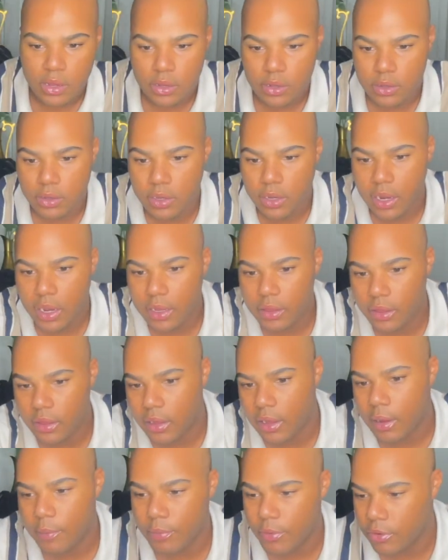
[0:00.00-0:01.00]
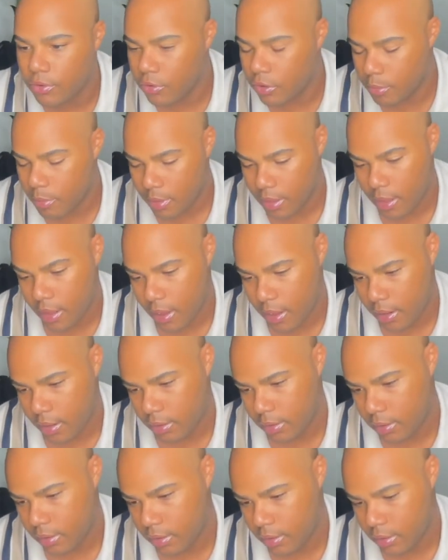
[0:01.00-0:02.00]
Did I look up the Dermalect?
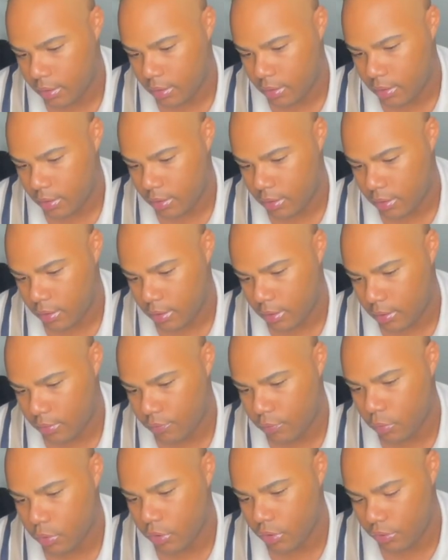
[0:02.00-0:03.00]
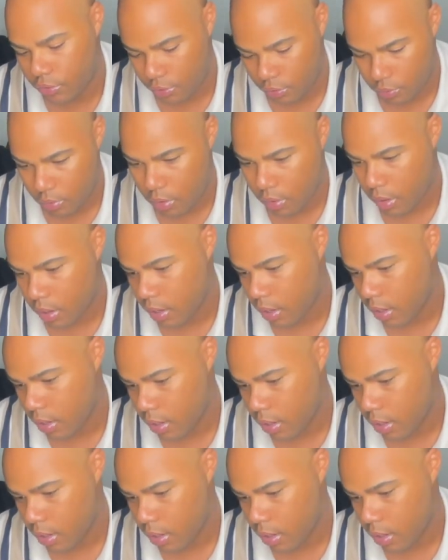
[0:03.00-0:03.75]
42, okay.